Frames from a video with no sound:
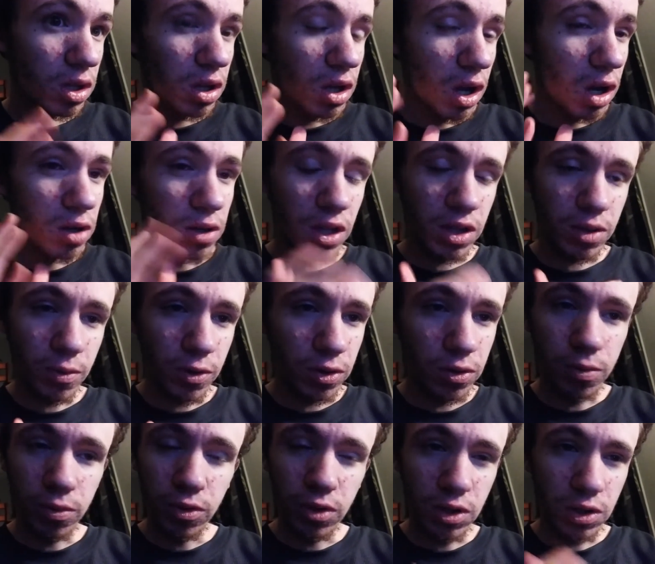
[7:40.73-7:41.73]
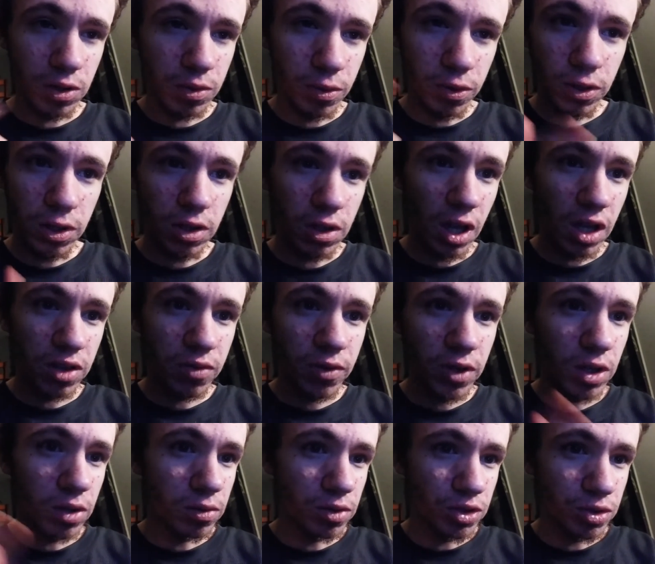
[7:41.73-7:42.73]
or not Smokey Presents, Smokey's thoughts
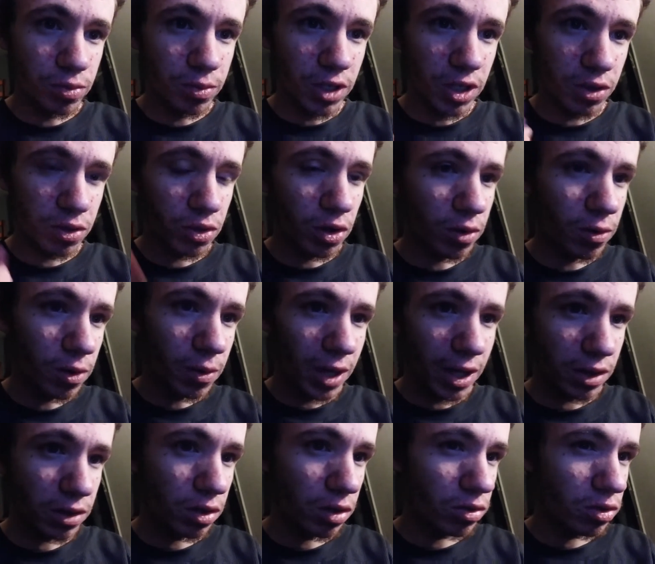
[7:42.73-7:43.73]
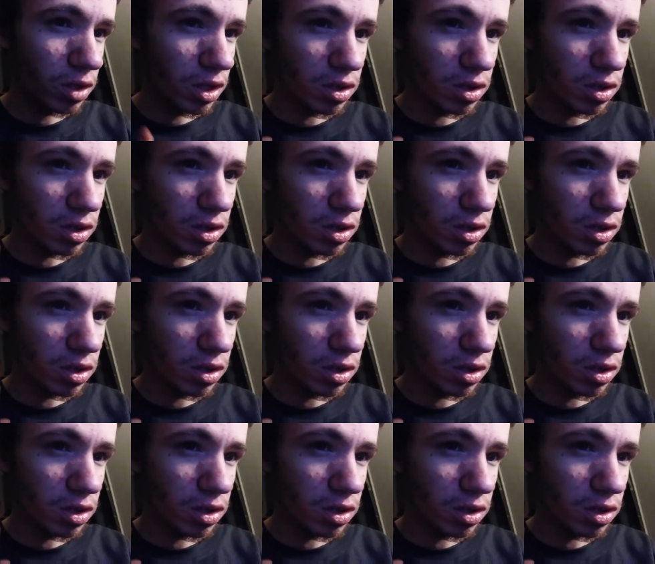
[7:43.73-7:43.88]
video, which will be a throwback Thursday,